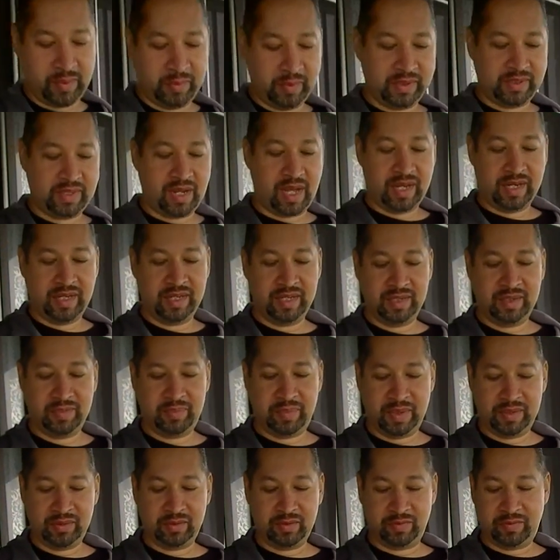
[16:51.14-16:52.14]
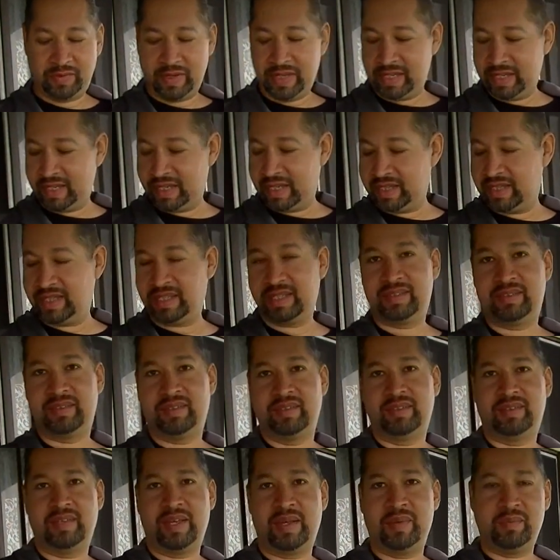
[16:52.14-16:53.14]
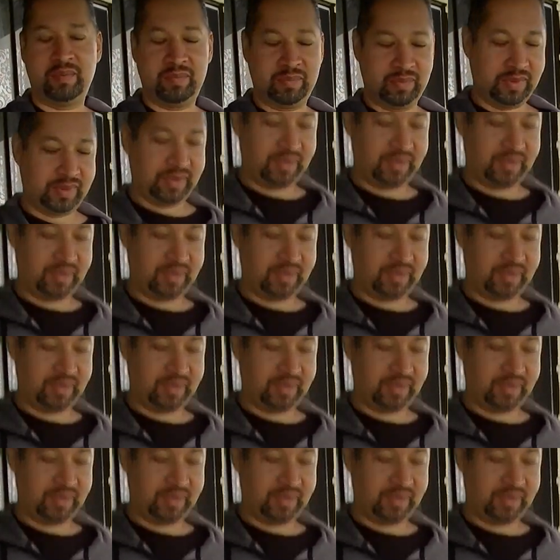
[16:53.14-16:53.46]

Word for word: Tim and Donna in Pennsylvania. I think it's the same